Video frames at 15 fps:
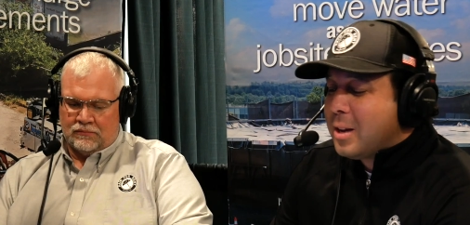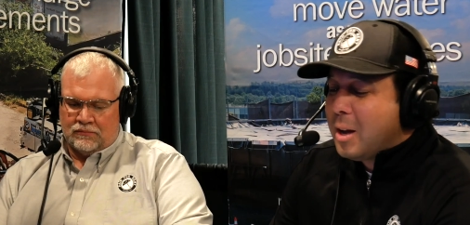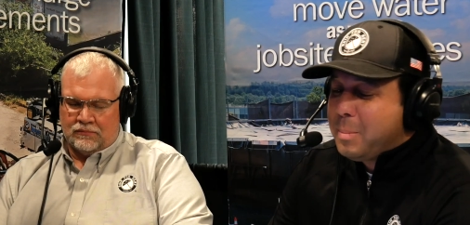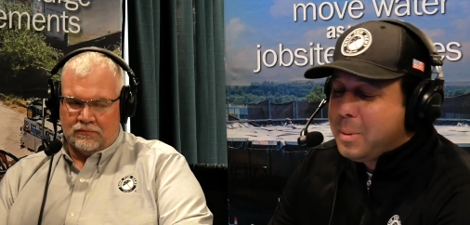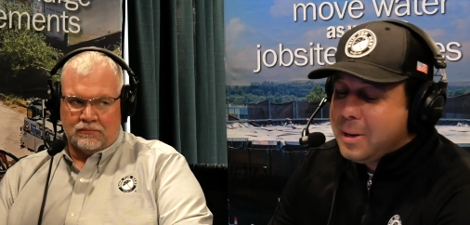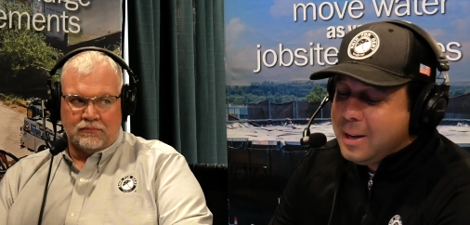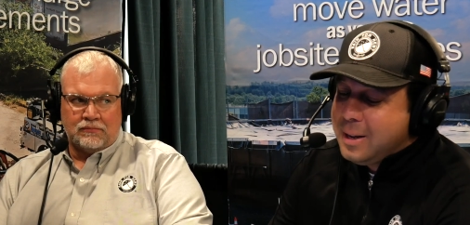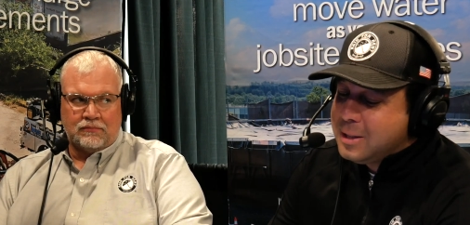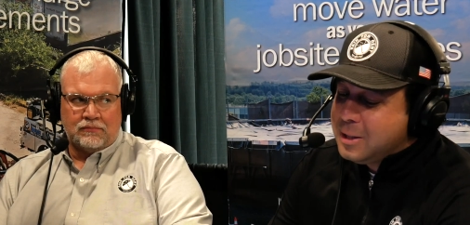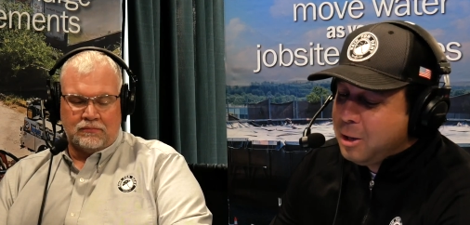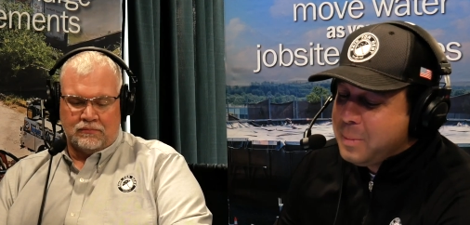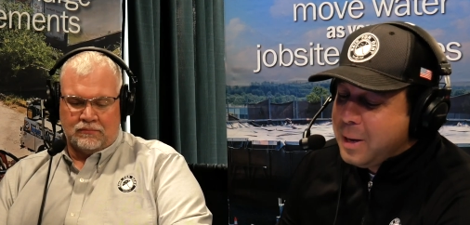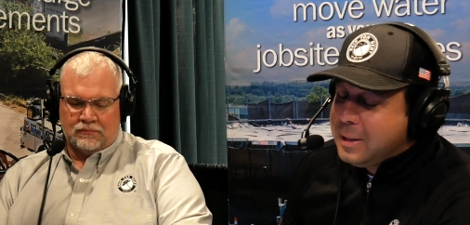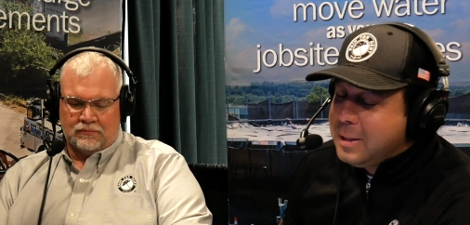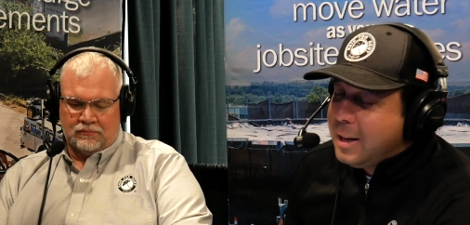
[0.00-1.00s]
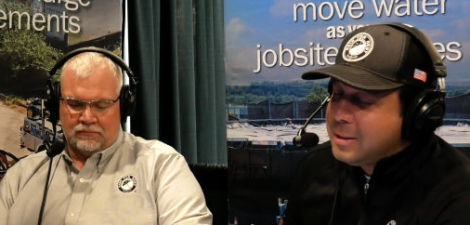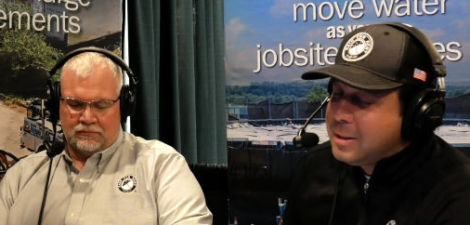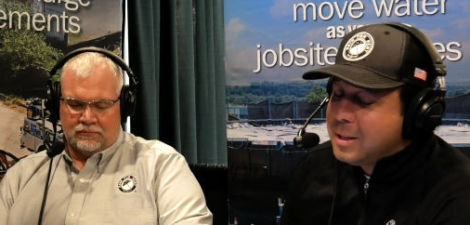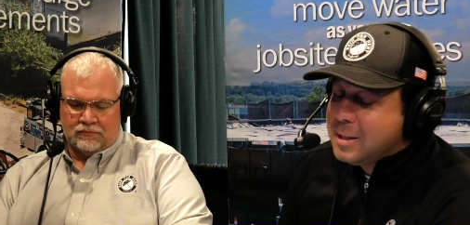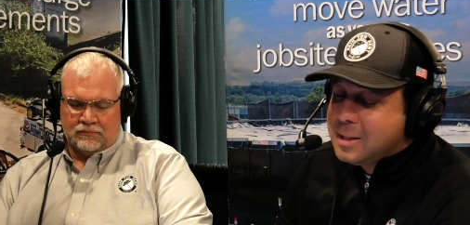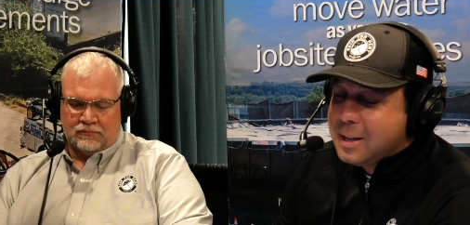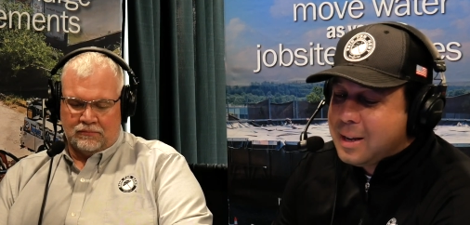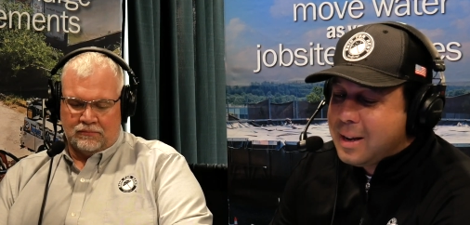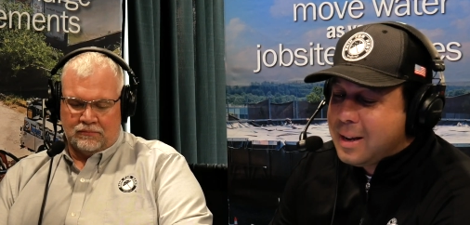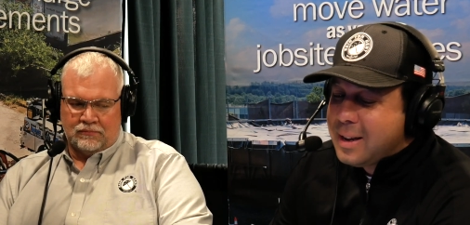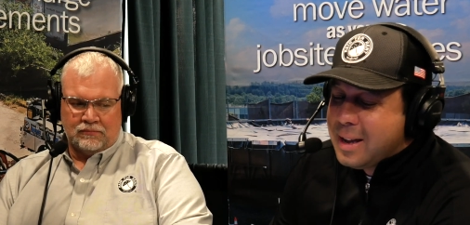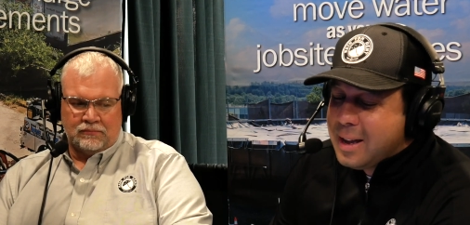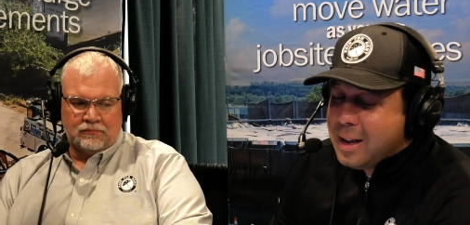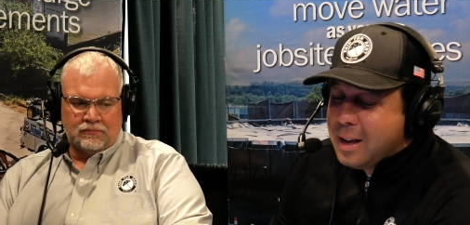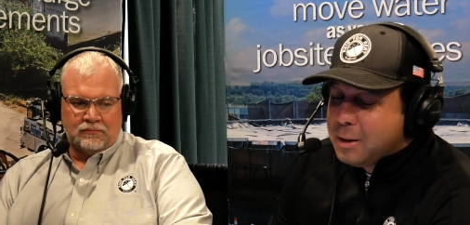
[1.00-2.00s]
Speaker 1: the, company still maintains its
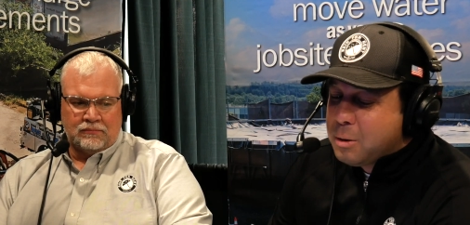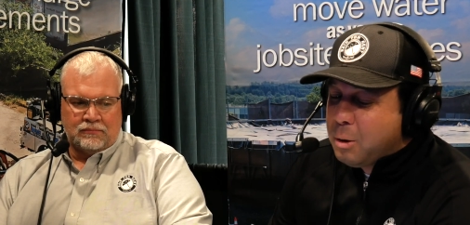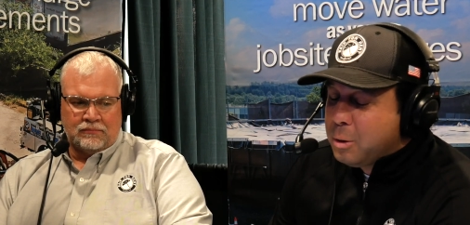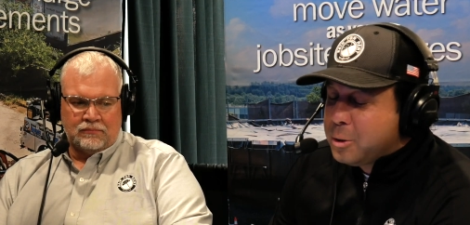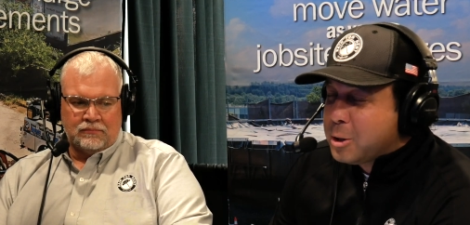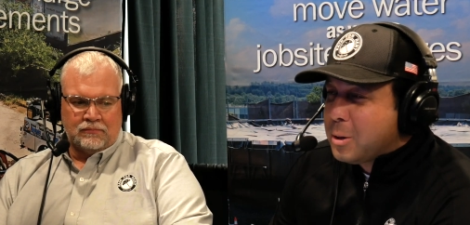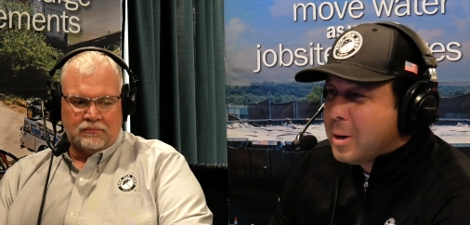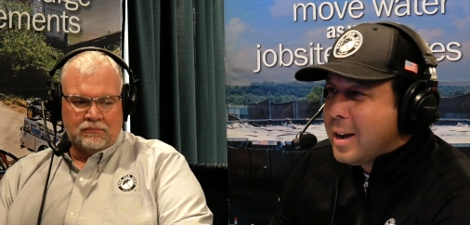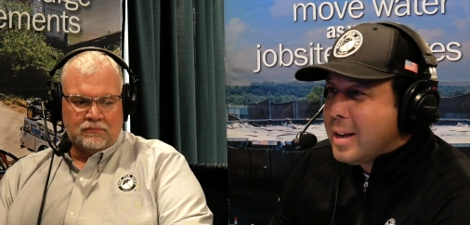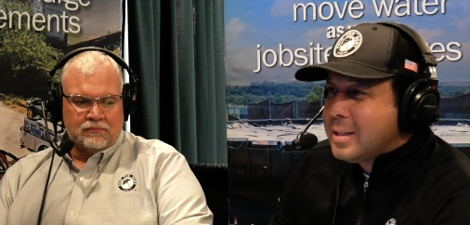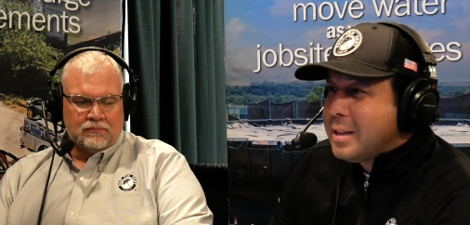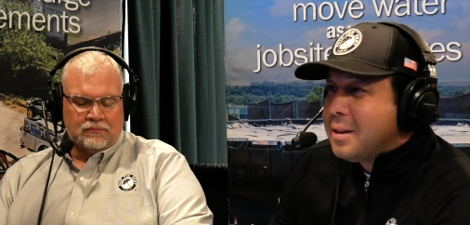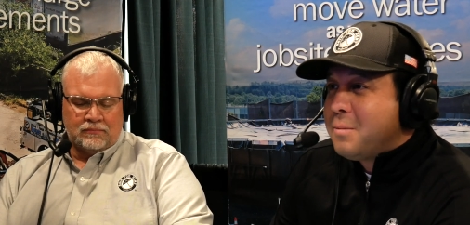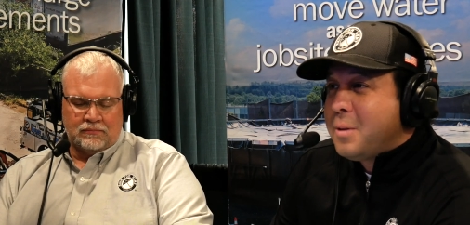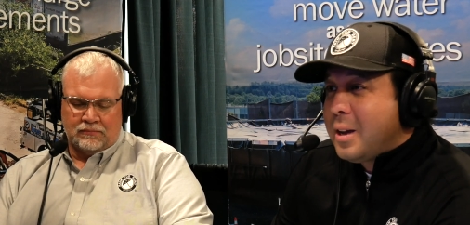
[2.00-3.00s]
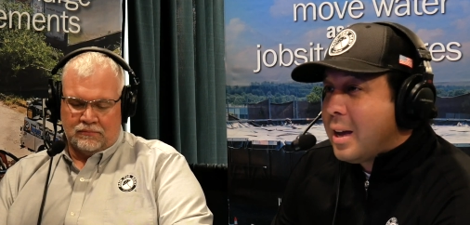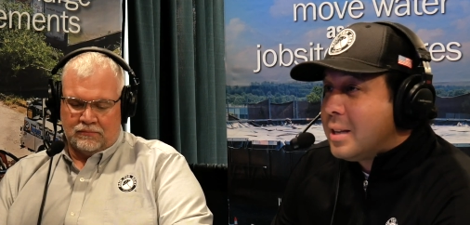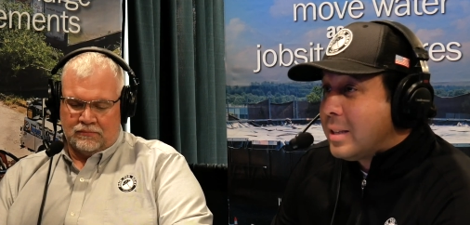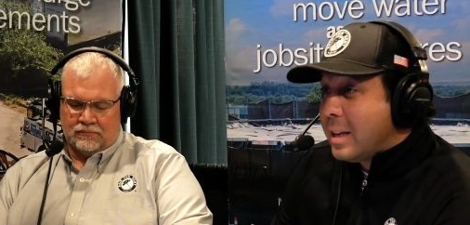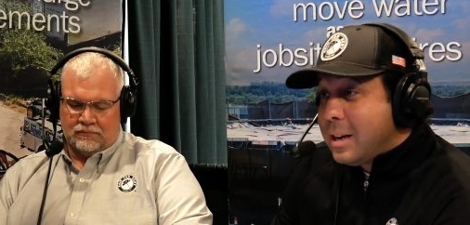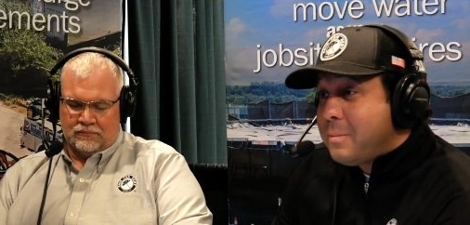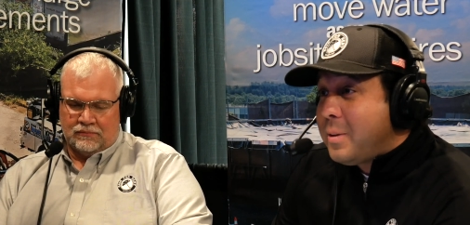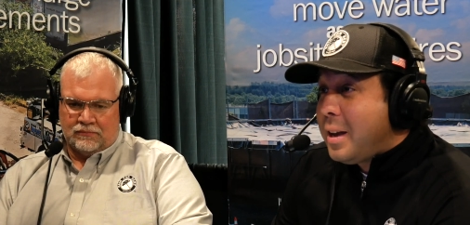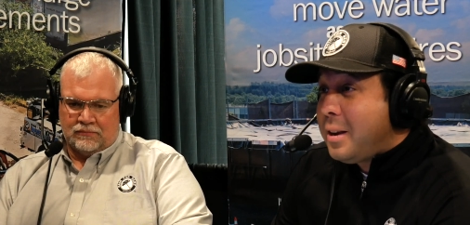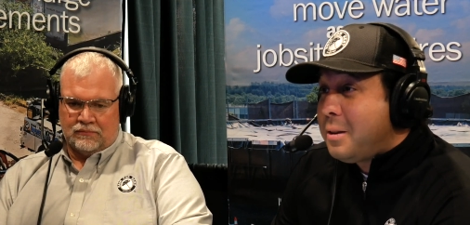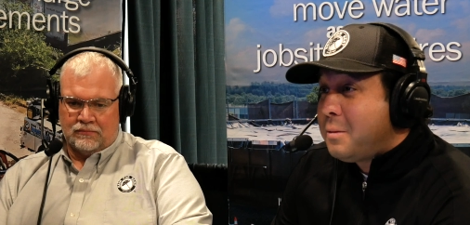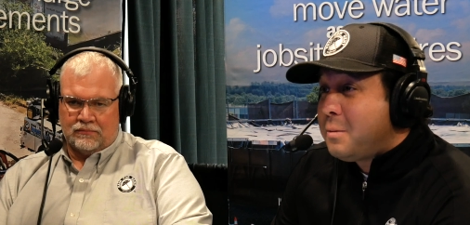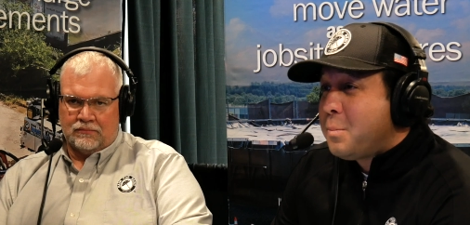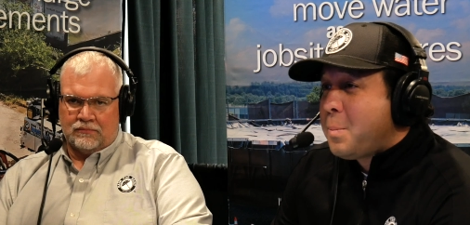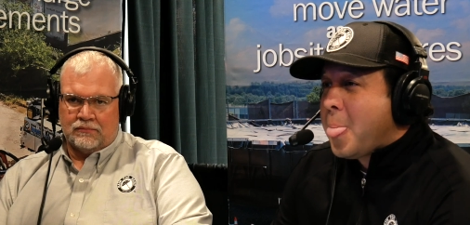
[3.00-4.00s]
uh, culture as innovate as
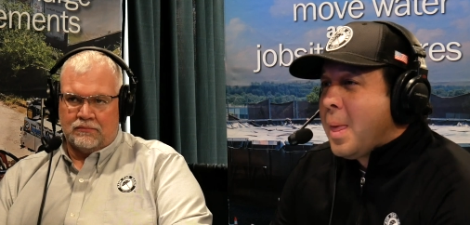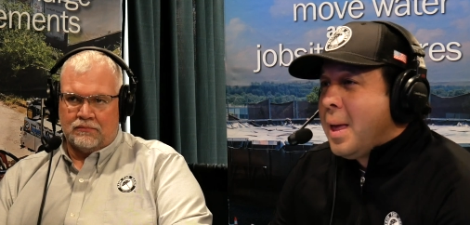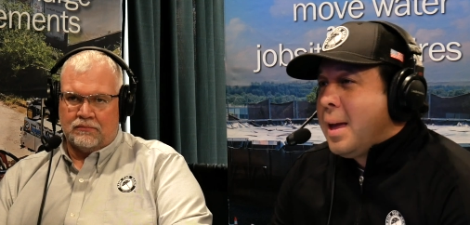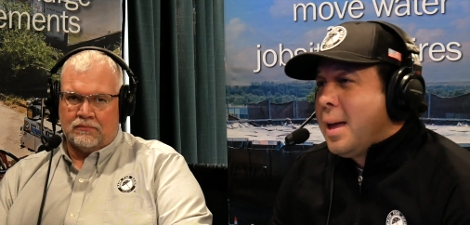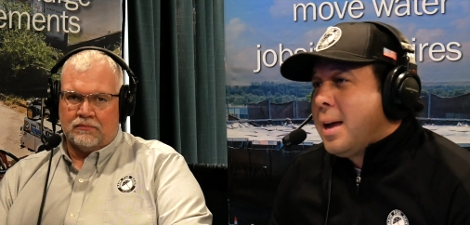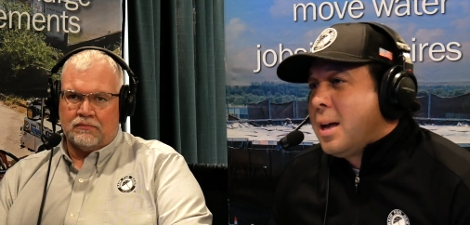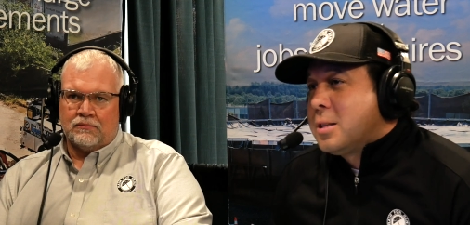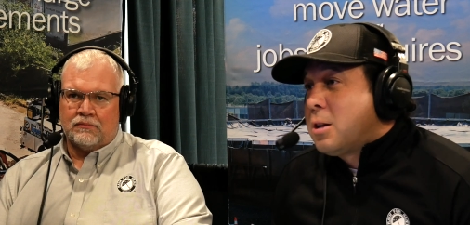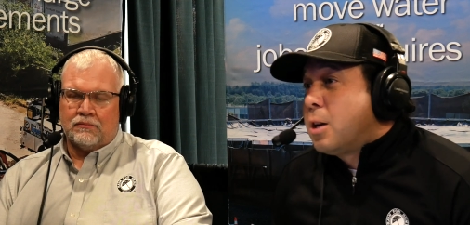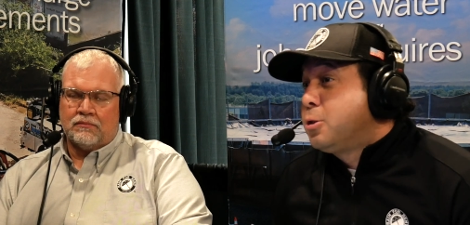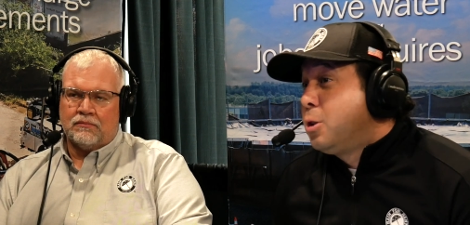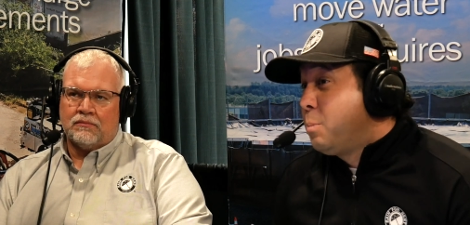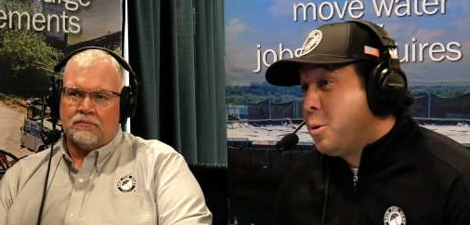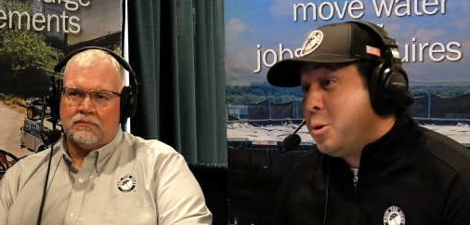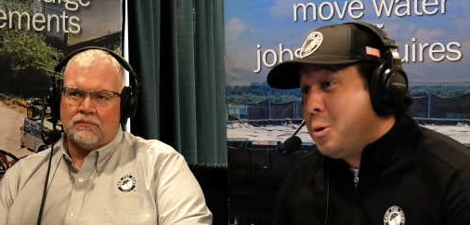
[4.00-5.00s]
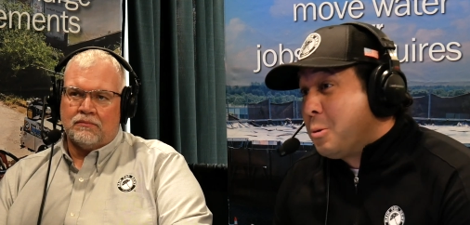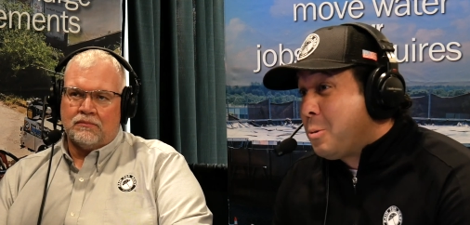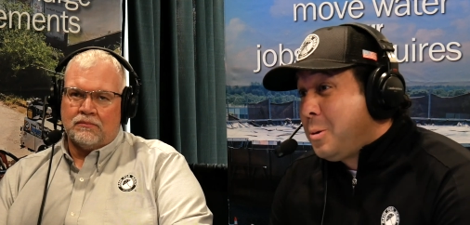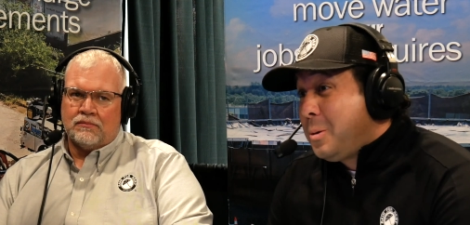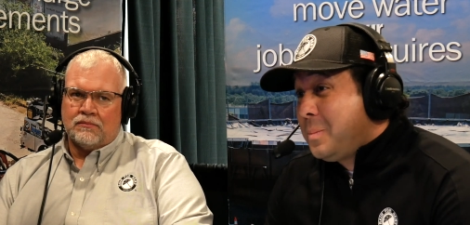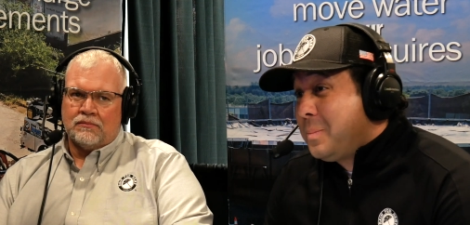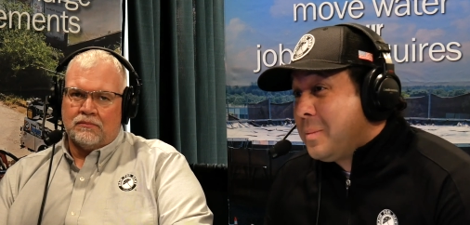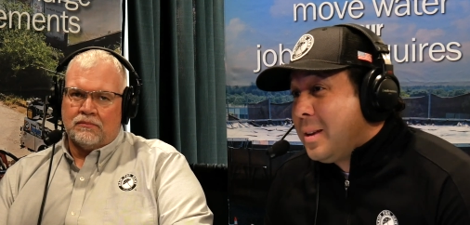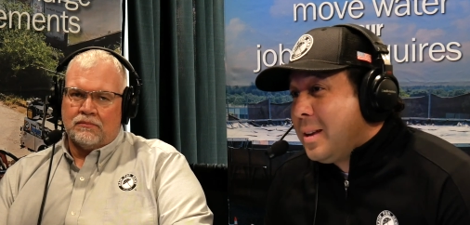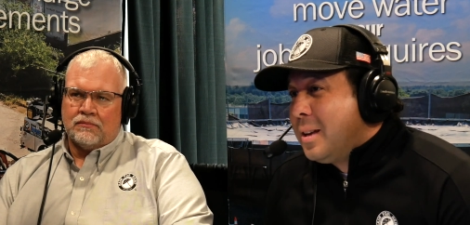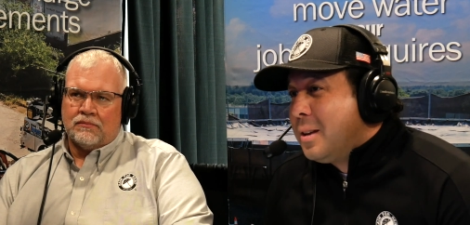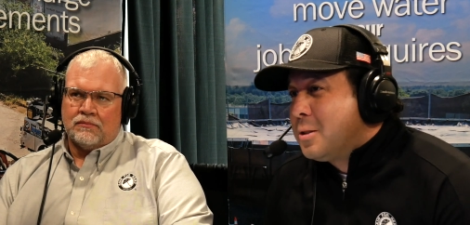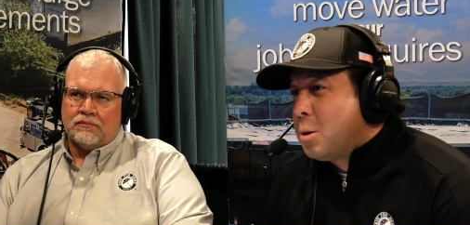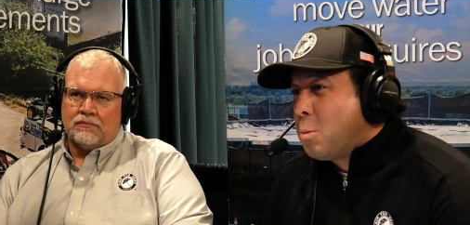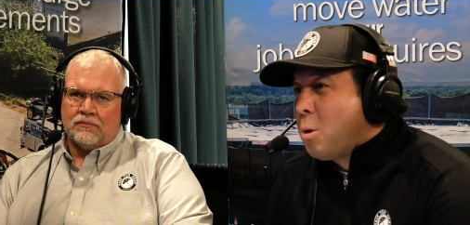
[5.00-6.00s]
innovative as entrepreneurial
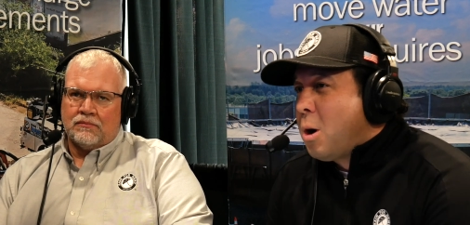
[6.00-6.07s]
mm.